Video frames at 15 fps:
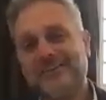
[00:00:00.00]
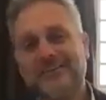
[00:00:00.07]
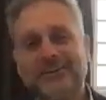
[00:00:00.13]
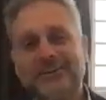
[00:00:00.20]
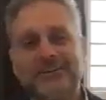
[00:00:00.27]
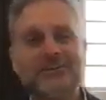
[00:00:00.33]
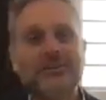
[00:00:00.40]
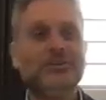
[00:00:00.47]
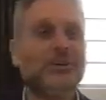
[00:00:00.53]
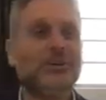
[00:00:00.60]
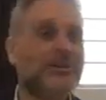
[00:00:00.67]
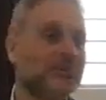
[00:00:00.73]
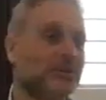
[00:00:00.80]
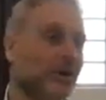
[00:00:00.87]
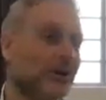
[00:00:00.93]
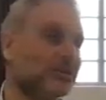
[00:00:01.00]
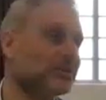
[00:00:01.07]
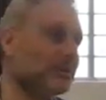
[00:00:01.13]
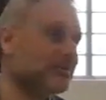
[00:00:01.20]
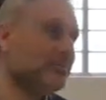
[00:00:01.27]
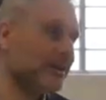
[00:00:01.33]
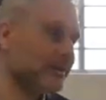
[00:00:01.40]
Well, you can talk to
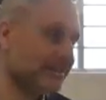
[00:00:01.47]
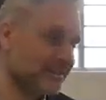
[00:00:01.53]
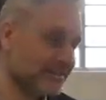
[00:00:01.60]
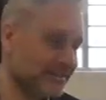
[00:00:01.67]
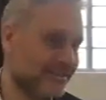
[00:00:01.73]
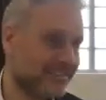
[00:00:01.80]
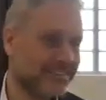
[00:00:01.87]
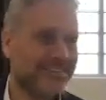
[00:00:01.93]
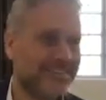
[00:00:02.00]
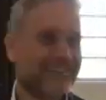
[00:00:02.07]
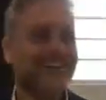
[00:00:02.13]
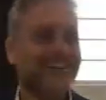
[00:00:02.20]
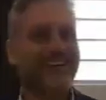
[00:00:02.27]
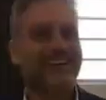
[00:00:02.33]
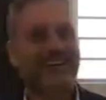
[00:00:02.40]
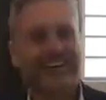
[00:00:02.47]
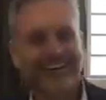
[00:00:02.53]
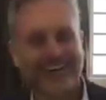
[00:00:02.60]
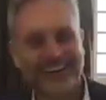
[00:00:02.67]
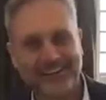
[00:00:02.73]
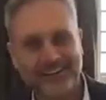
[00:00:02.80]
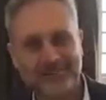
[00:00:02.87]
the Beit Din
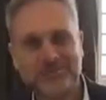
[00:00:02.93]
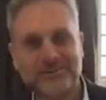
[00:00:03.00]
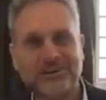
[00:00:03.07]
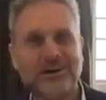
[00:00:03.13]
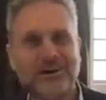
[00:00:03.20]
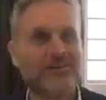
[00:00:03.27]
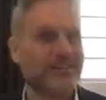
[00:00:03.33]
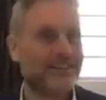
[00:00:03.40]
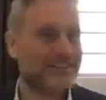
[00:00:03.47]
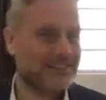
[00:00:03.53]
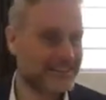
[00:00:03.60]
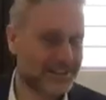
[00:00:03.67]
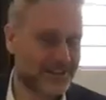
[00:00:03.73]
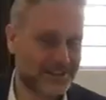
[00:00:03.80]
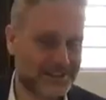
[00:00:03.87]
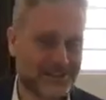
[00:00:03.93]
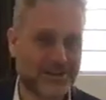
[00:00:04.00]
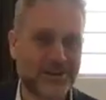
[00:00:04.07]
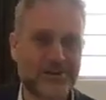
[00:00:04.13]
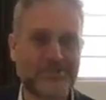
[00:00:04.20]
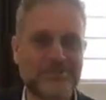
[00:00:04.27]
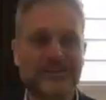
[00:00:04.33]
and let me know how that discussion
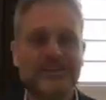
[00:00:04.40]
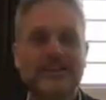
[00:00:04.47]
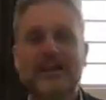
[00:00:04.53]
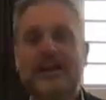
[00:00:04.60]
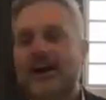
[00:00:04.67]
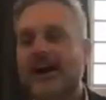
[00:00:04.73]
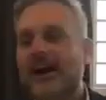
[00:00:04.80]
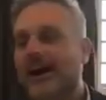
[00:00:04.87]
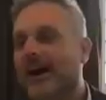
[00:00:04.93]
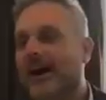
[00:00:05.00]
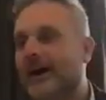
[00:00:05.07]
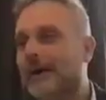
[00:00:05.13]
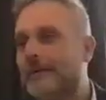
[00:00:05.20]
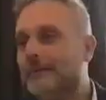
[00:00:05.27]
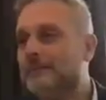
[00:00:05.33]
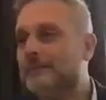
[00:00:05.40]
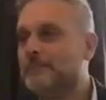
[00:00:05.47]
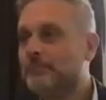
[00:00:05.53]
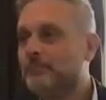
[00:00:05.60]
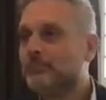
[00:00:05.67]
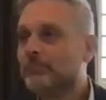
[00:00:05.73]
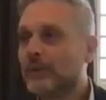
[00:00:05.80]
goes.
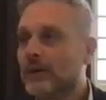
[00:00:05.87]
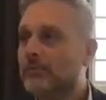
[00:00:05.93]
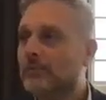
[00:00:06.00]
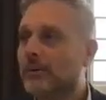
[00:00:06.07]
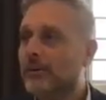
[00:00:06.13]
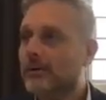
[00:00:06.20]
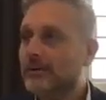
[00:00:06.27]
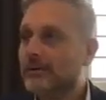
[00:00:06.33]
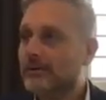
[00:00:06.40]
But